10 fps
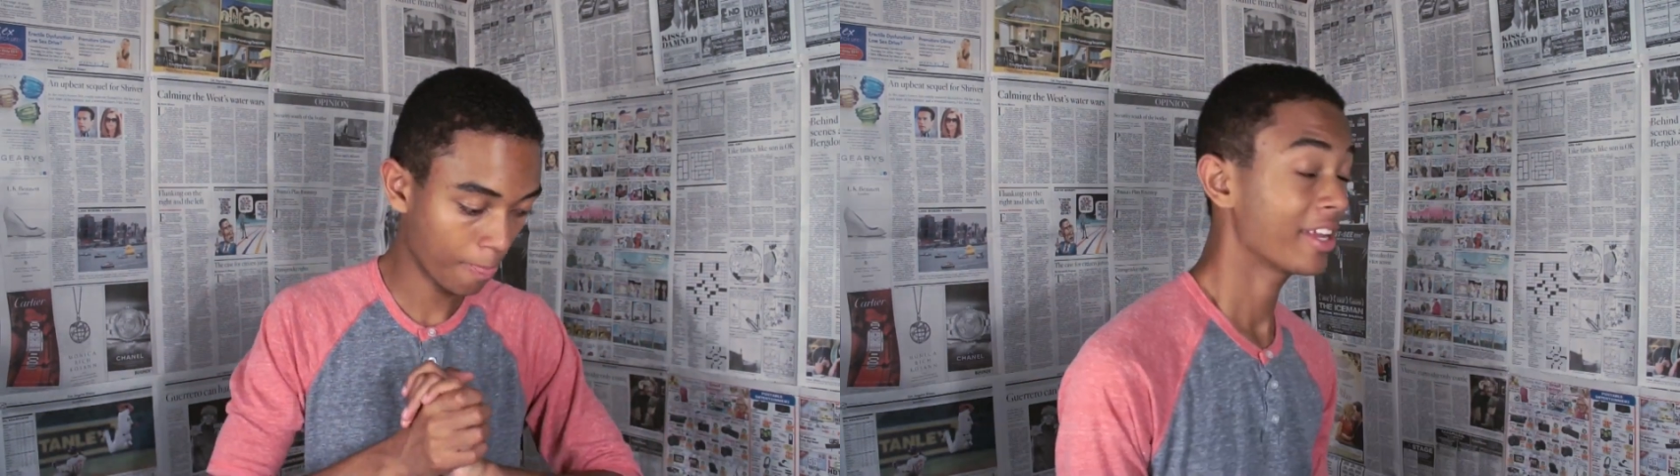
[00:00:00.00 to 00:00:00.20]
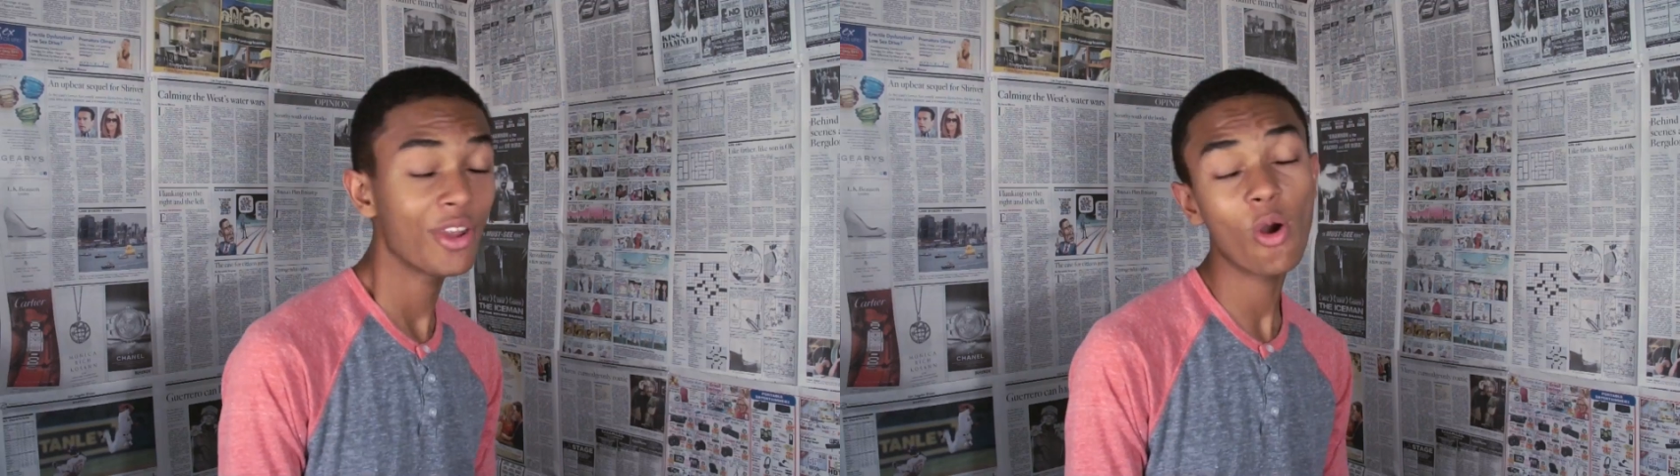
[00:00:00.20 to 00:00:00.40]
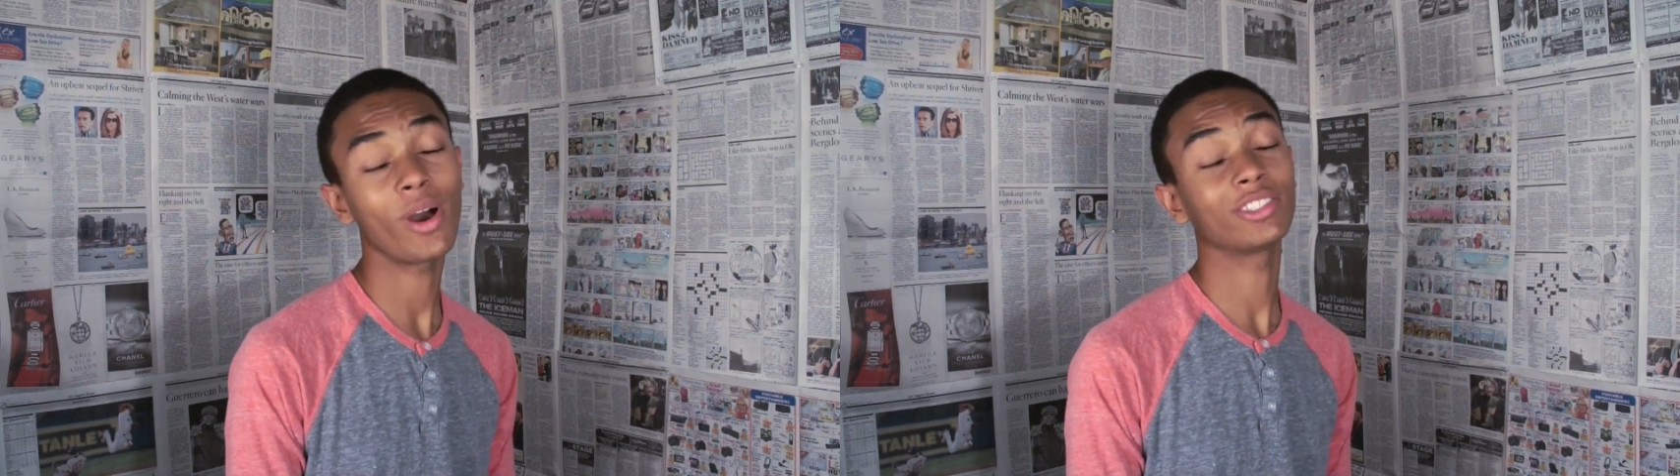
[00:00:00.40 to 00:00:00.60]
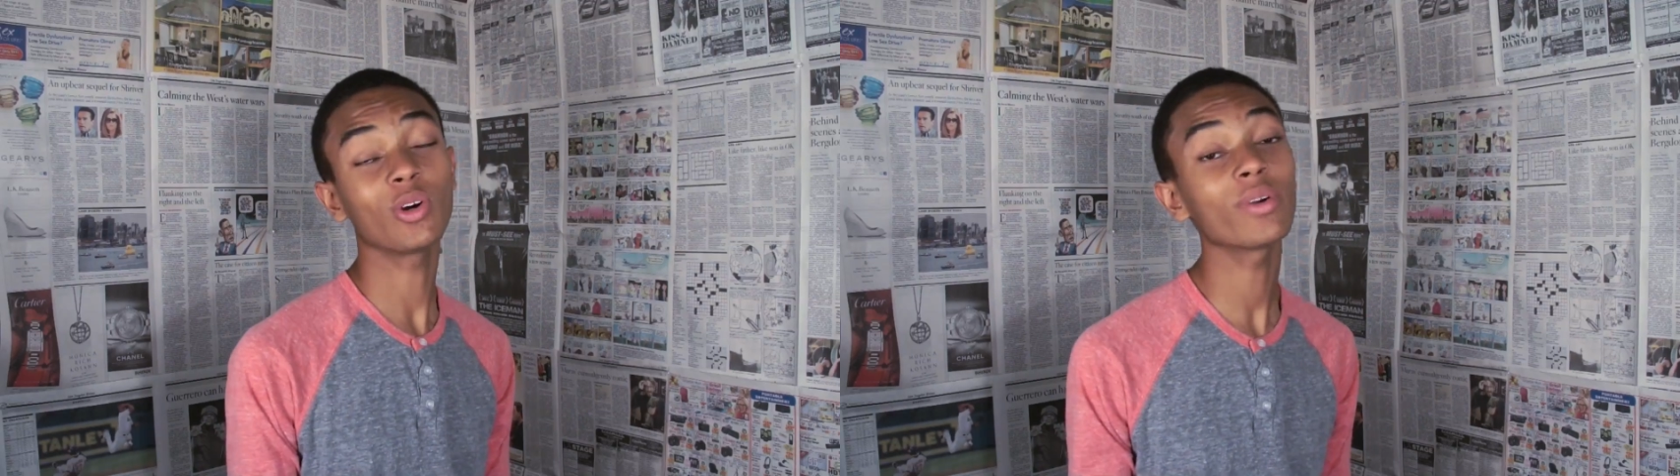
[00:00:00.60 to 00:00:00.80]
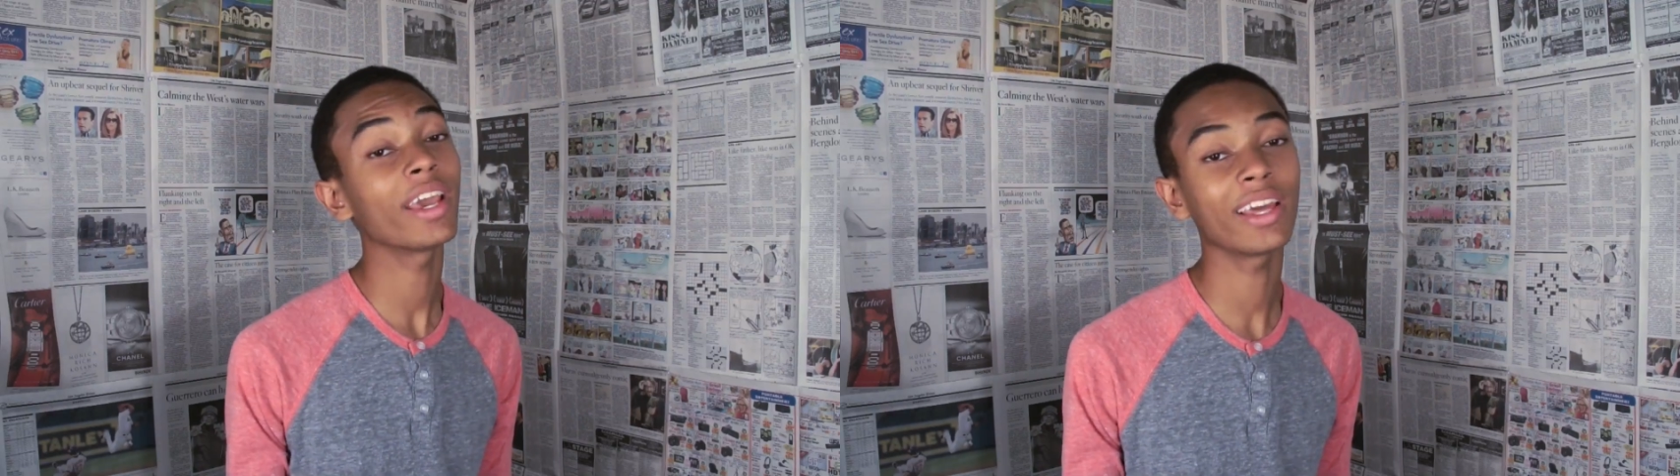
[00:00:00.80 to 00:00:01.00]
And no, I
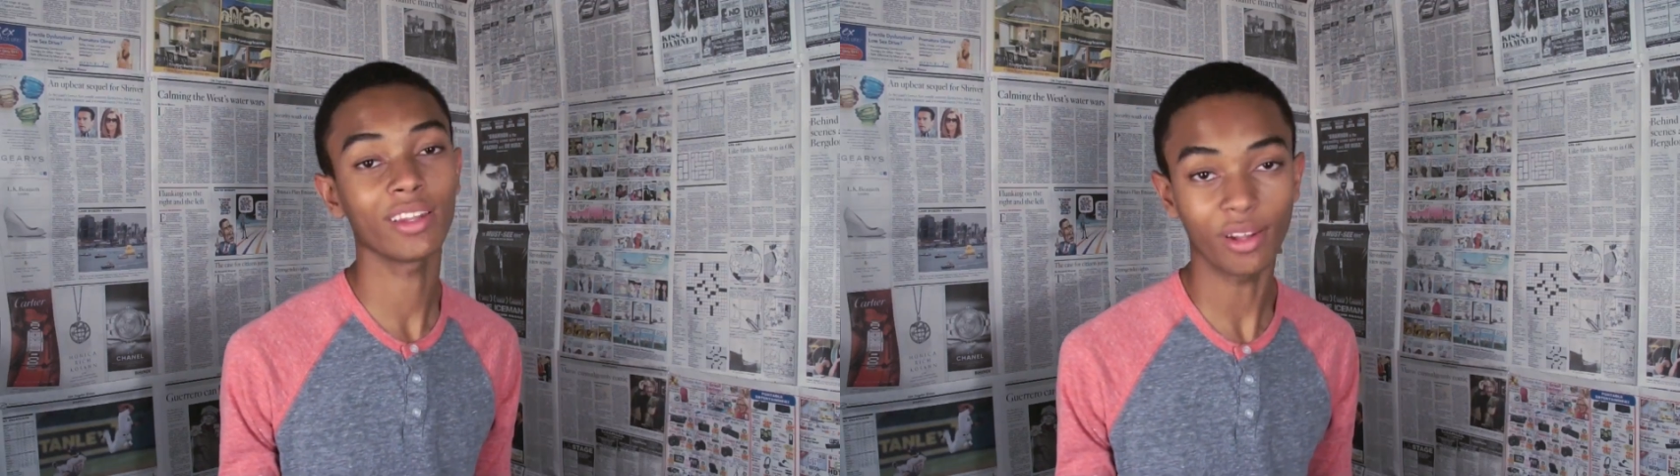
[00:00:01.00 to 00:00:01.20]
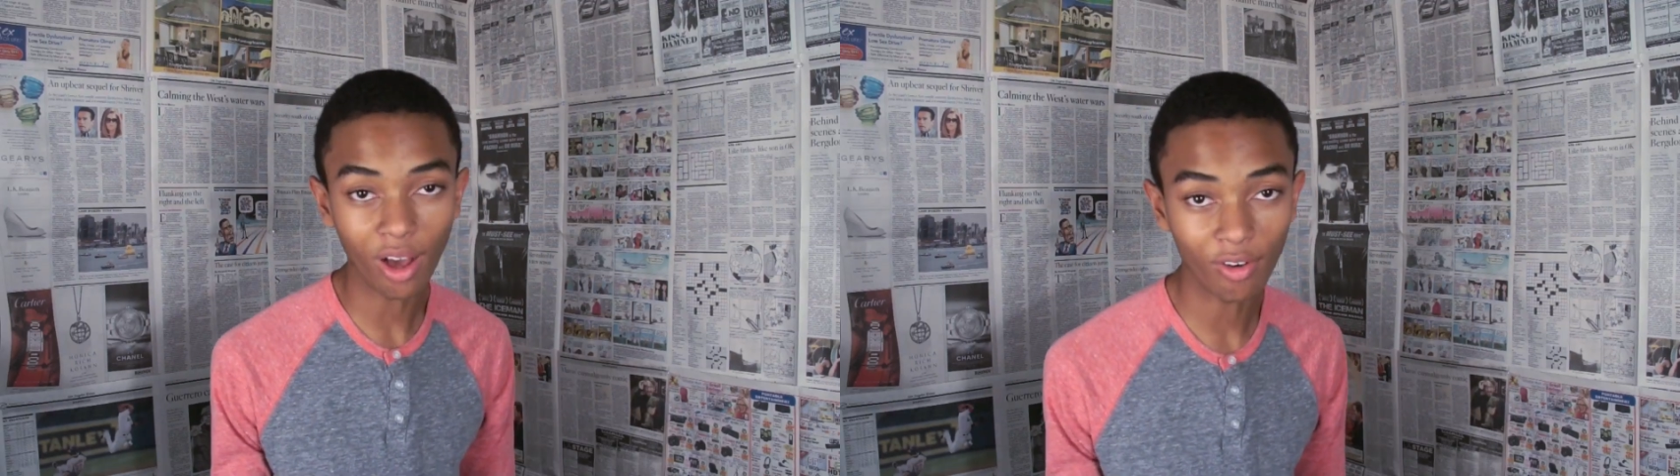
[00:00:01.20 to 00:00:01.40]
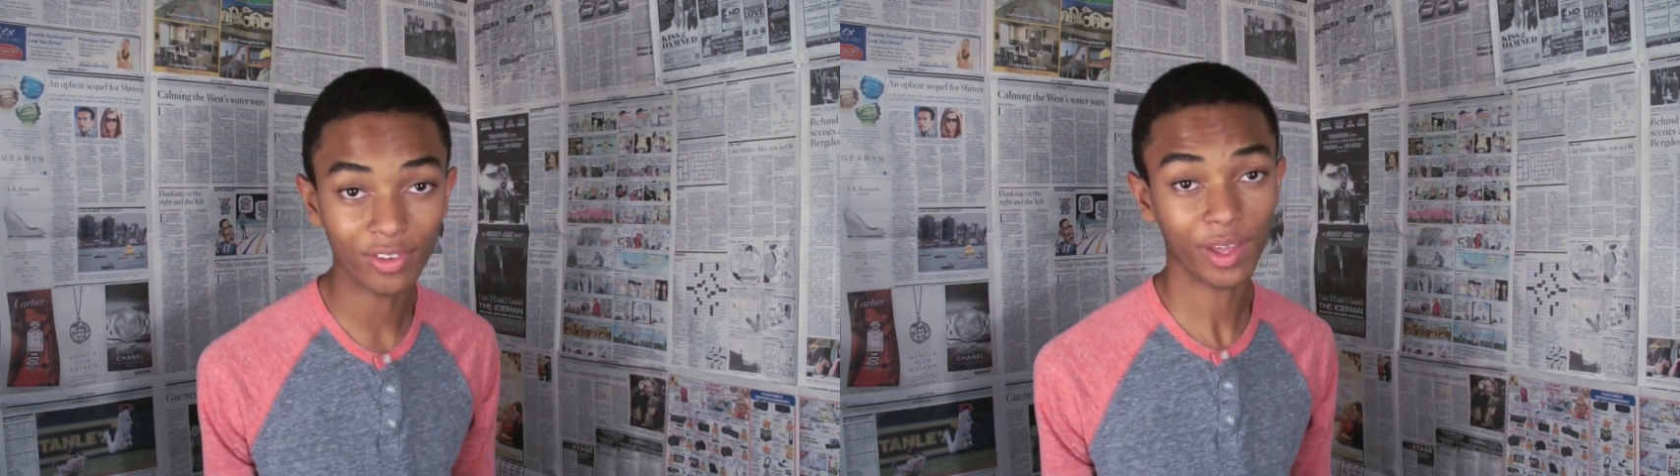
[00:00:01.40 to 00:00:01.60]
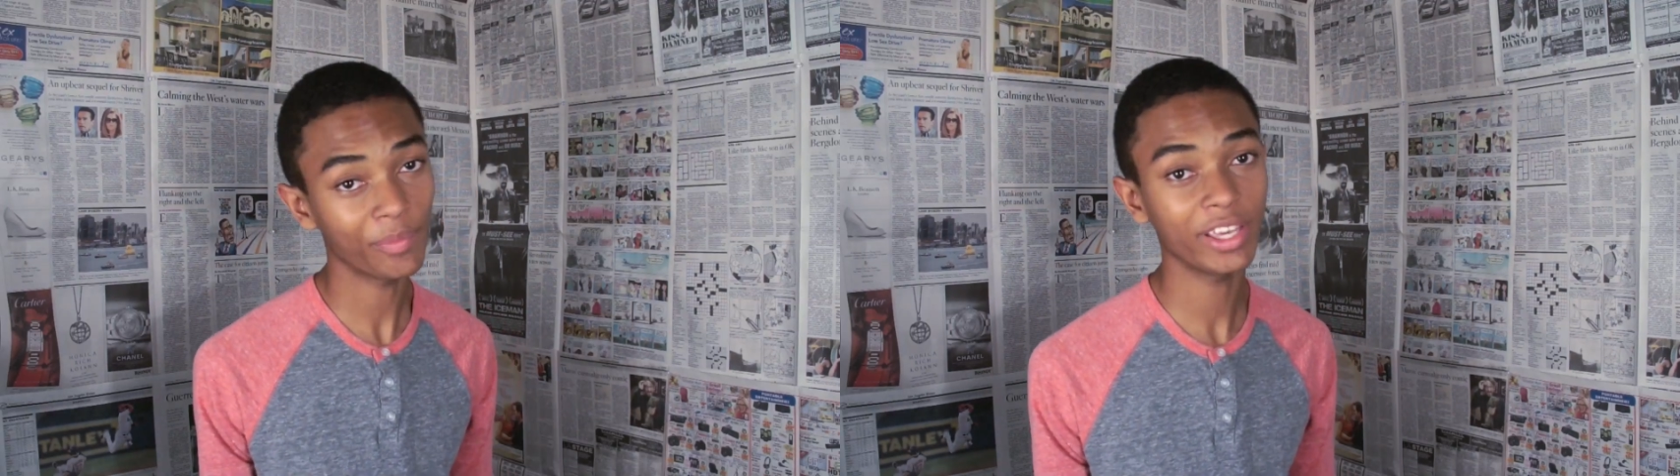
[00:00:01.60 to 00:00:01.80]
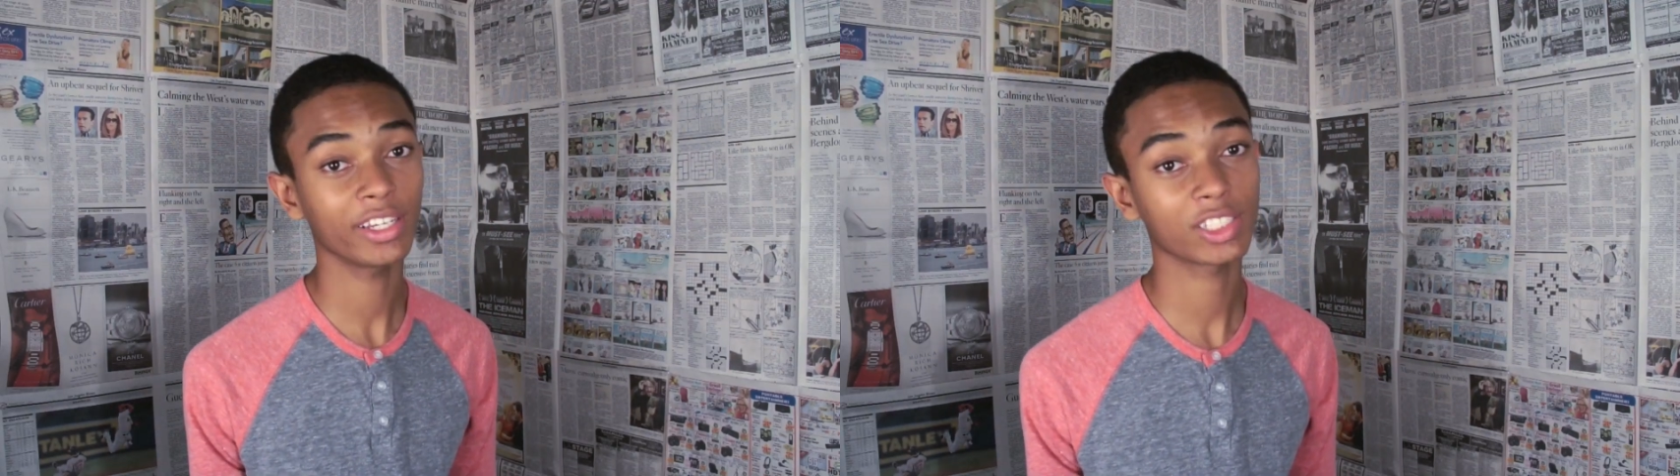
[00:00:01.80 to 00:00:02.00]
don't hate love, let me